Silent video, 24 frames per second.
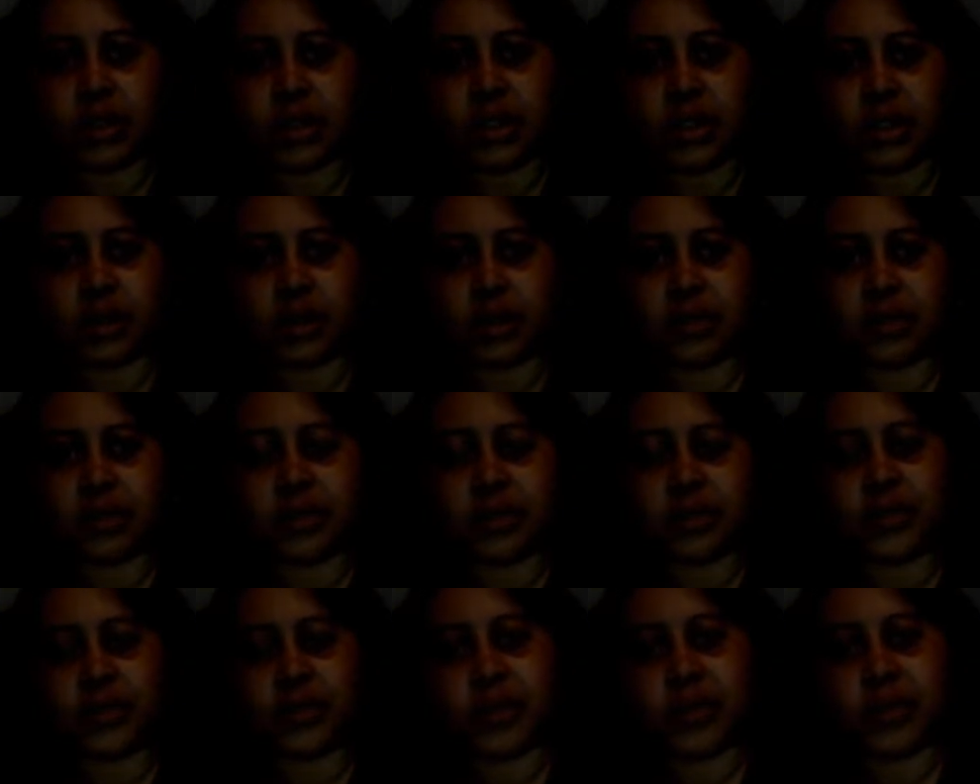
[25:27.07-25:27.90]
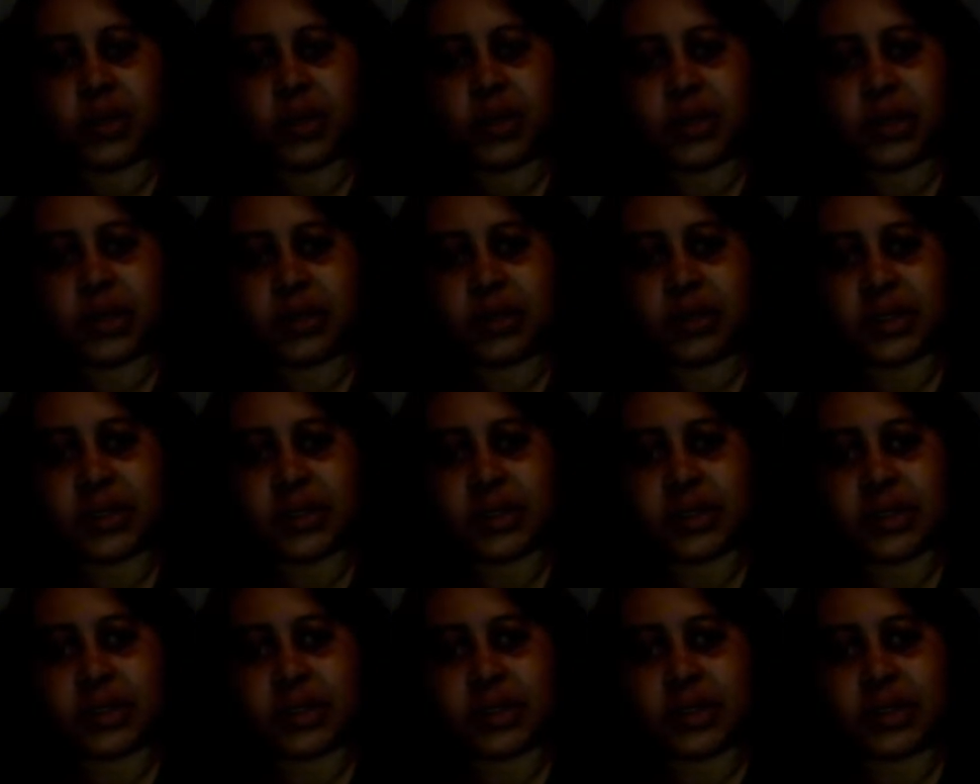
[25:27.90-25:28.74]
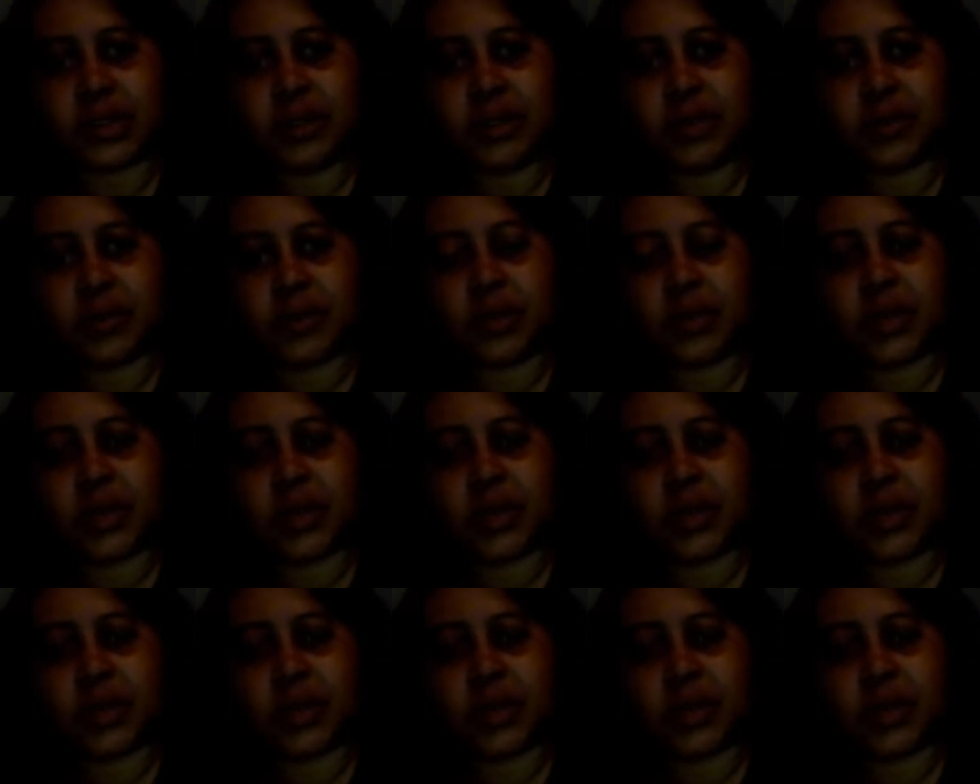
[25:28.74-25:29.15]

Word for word: I don't know if you probably can see from